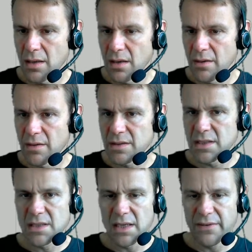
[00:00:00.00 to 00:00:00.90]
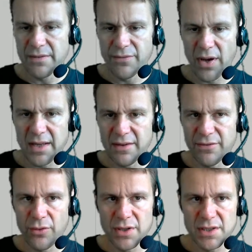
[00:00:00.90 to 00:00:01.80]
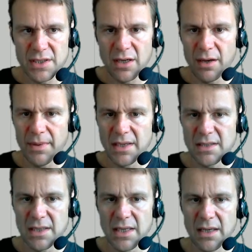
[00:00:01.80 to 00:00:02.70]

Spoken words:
Let's just see if adding void start makes the